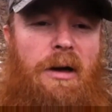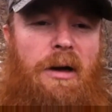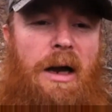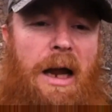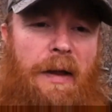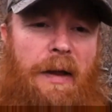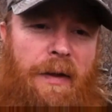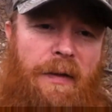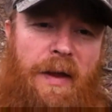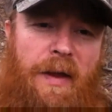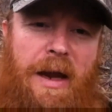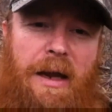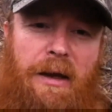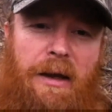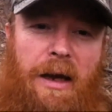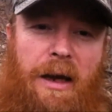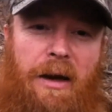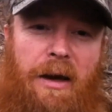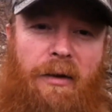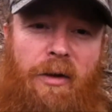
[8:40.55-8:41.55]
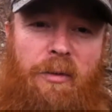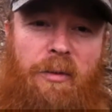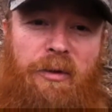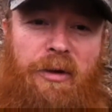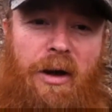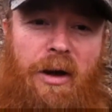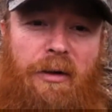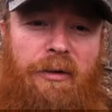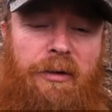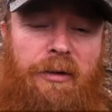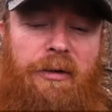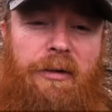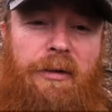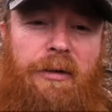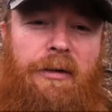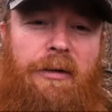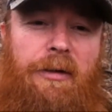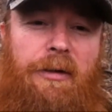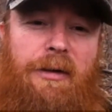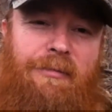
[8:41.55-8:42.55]
and then they can take care of themselves.
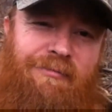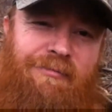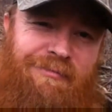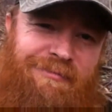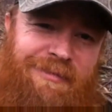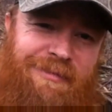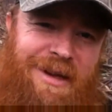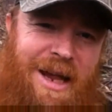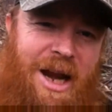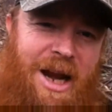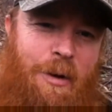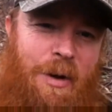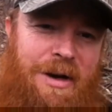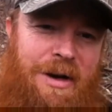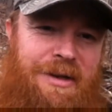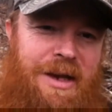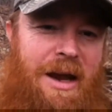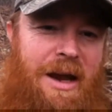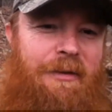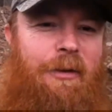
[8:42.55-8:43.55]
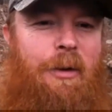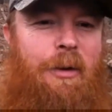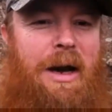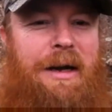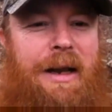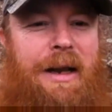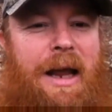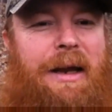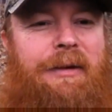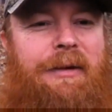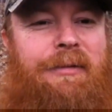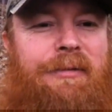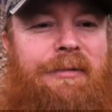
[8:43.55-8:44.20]
Anyways, have a great day.